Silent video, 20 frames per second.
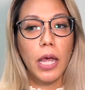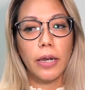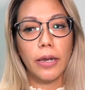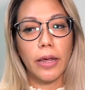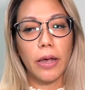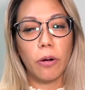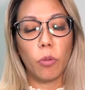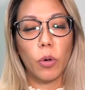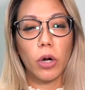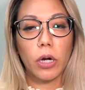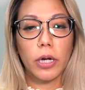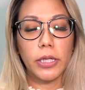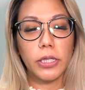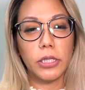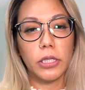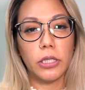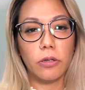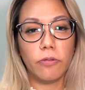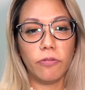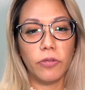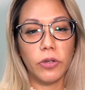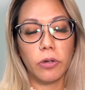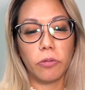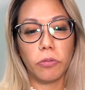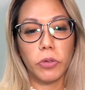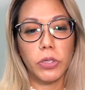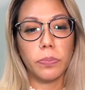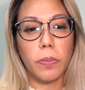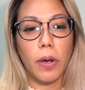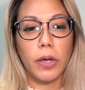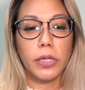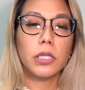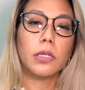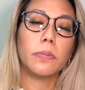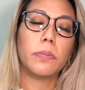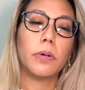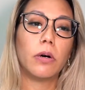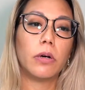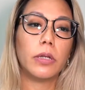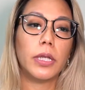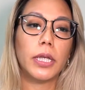network because you feel responsible